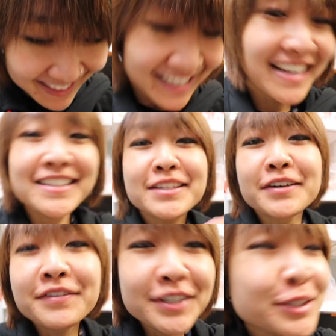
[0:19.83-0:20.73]
Today is the
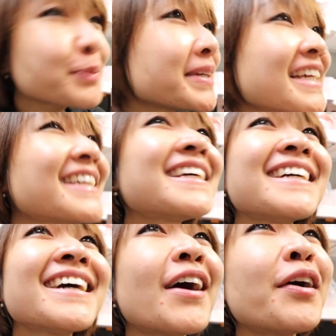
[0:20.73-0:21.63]
official
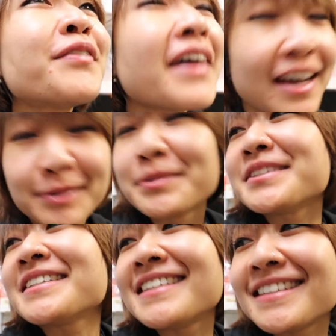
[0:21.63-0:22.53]
beginning of animal
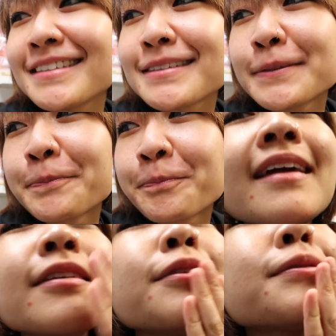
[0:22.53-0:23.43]
studies.
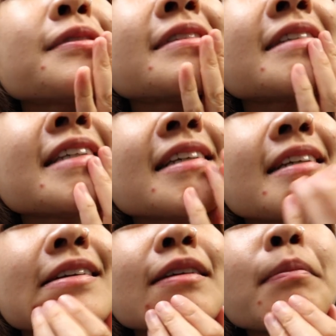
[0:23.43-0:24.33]
Can you
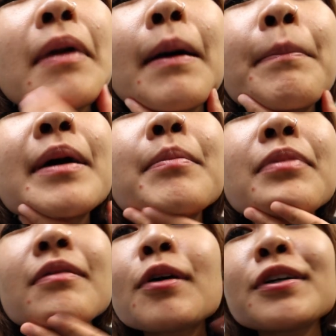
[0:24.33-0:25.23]
see my
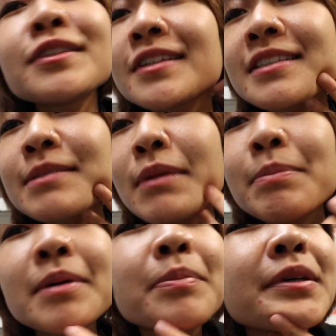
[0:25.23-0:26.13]
pimple? Of course you can see my
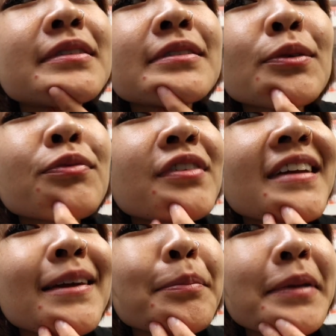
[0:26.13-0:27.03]
pimple, it's so
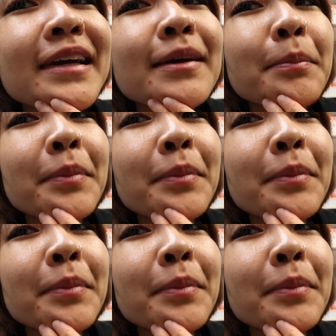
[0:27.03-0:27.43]
freaking big,